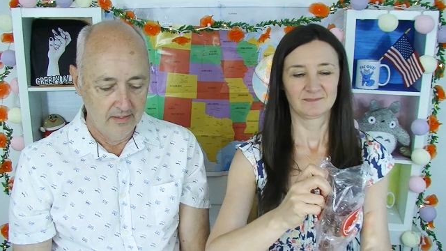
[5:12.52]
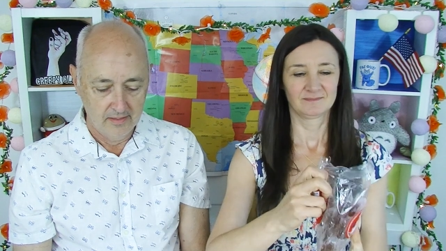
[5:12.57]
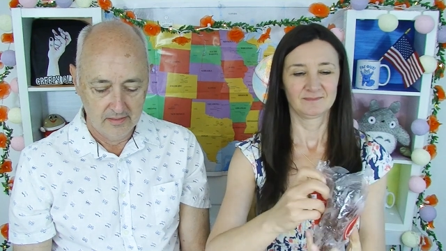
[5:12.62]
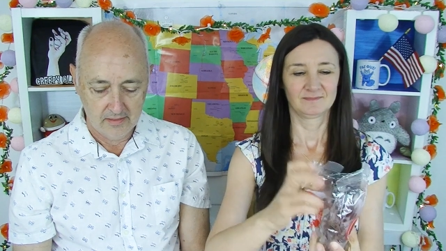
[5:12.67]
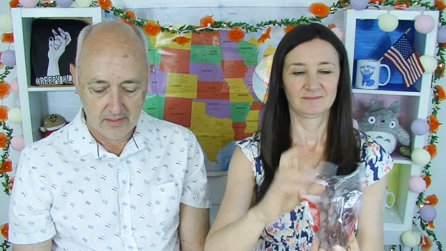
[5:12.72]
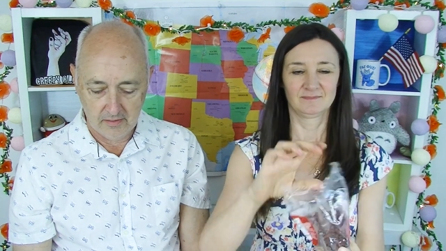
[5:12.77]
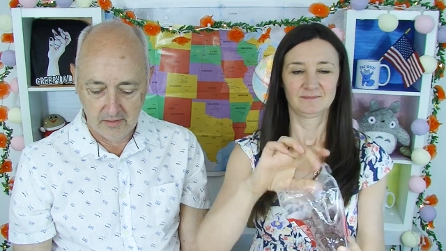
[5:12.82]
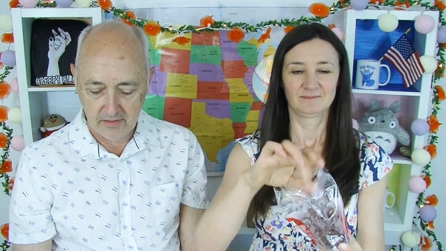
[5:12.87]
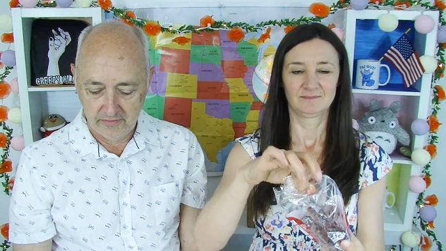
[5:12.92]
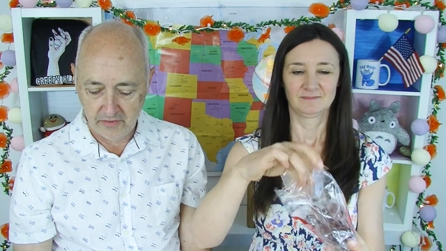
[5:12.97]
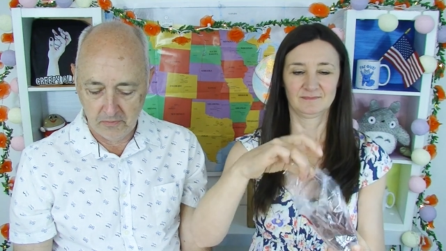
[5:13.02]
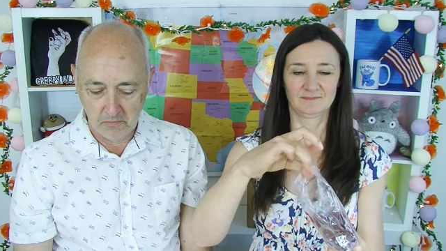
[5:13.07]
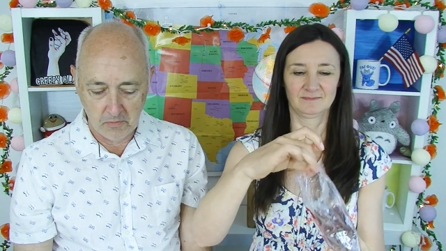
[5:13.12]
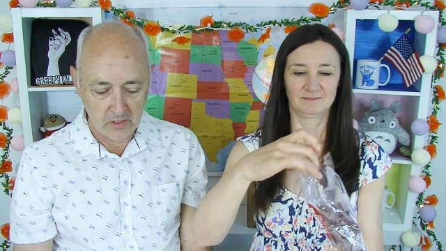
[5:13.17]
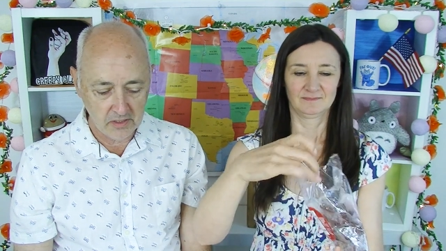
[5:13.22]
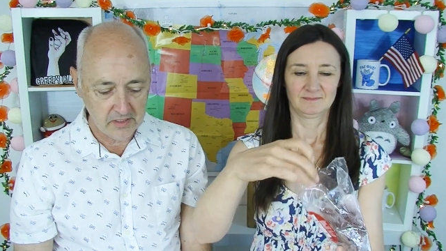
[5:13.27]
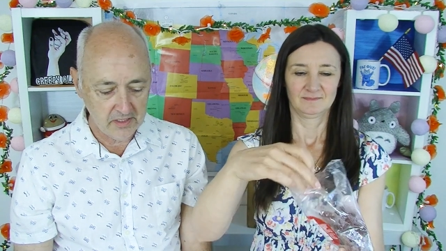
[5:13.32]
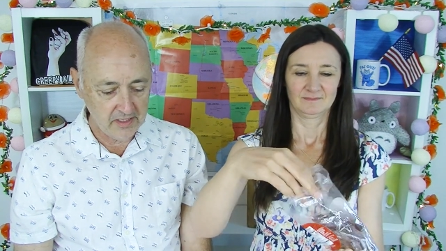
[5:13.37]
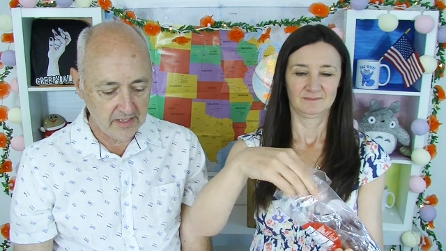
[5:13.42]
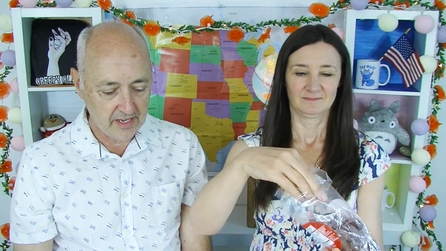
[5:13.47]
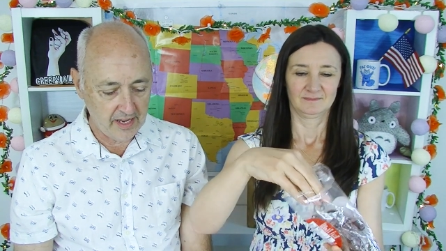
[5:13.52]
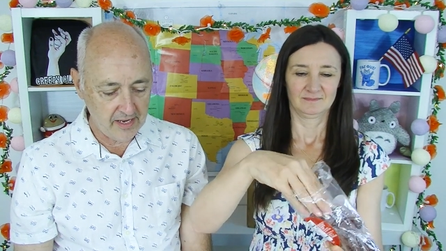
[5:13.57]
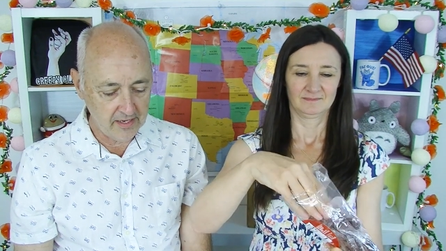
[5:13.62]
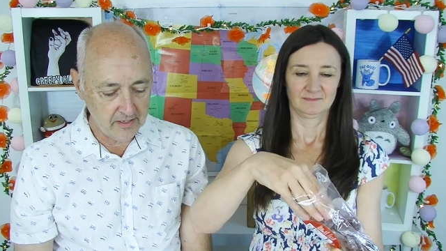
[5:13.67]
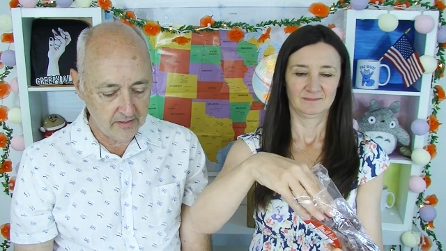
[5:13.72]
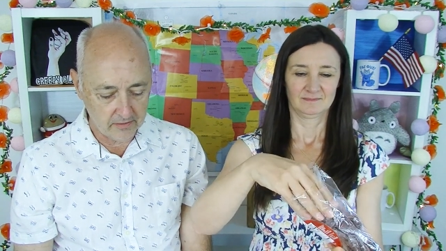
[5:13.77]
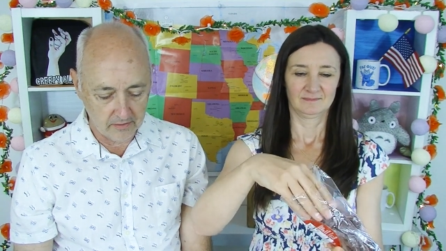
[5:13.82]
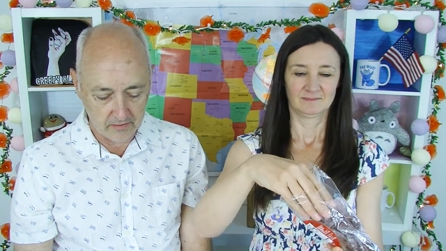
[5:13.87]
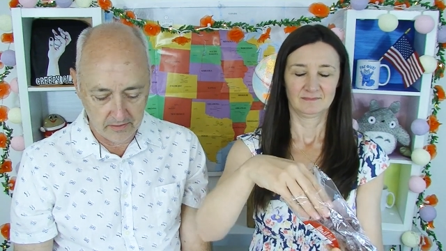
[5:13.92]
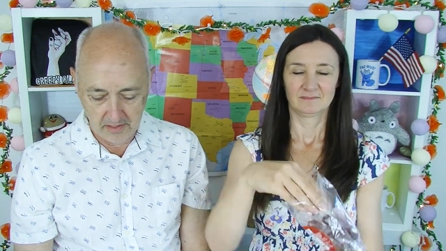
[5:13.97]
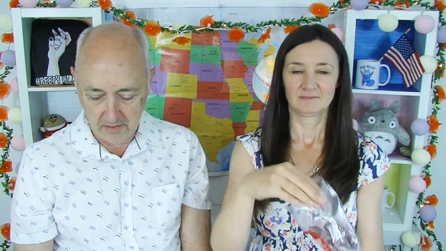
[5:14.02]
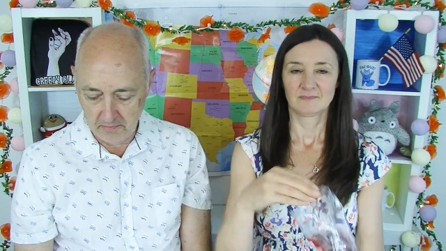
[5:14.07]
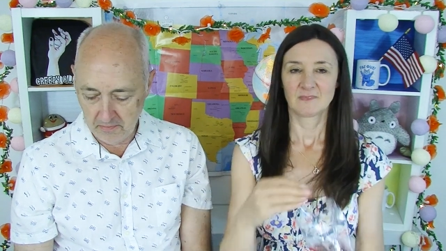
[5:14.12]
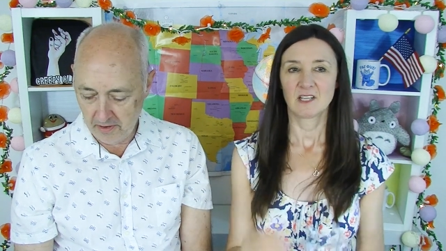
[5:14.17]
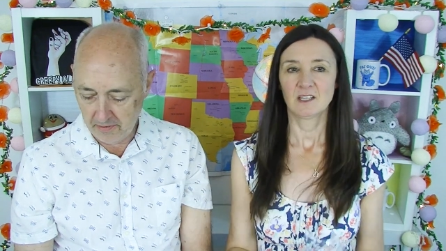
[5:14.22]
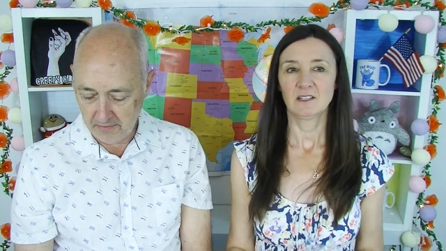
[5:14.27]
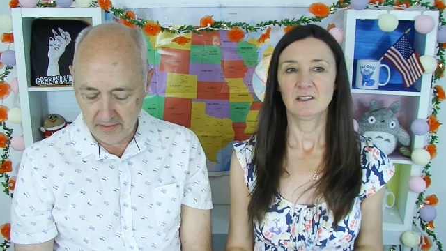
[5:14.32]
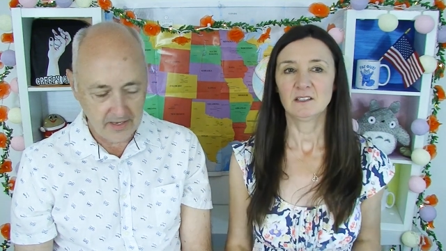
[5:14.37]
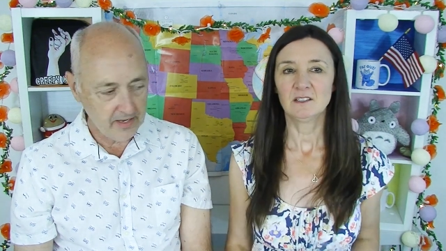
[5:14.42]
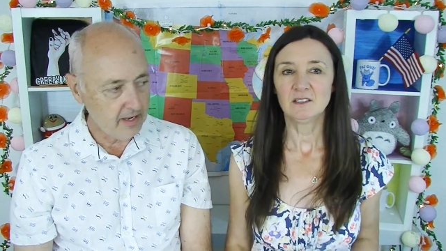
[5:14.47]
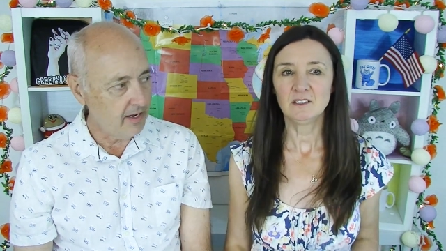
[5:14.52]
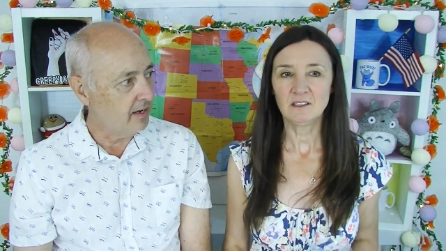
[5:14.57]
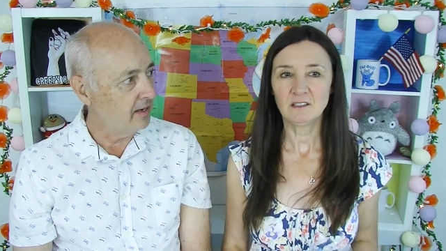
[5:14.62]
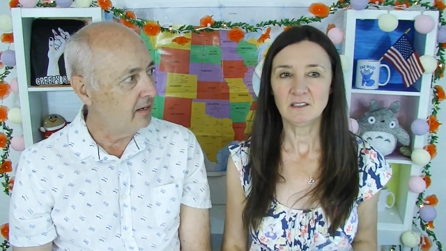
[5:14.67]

Speaker 1: So is Vermont in Canada or in America?